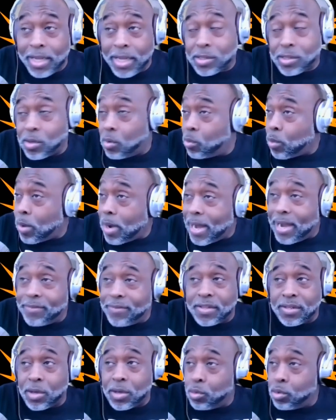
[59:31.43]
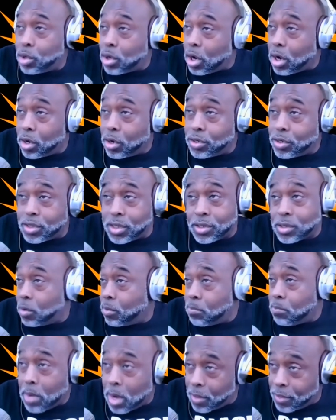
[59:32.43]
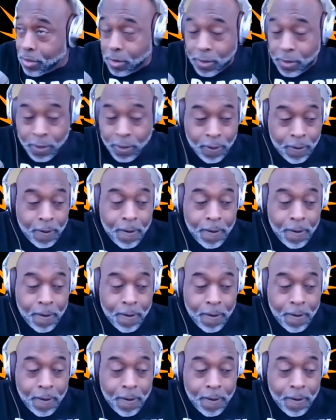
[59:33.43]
his own wives, his own daughters, his own mother,